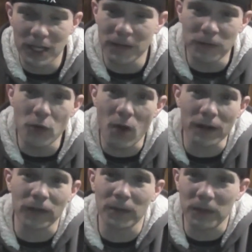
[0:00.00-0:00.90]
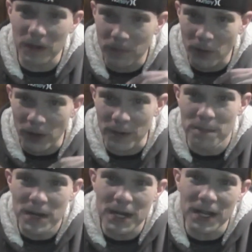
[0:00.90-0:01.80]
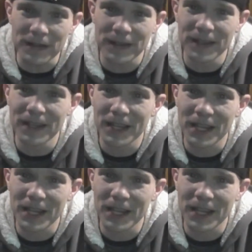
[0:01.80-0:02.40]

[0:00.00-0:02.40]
if you want something for immediate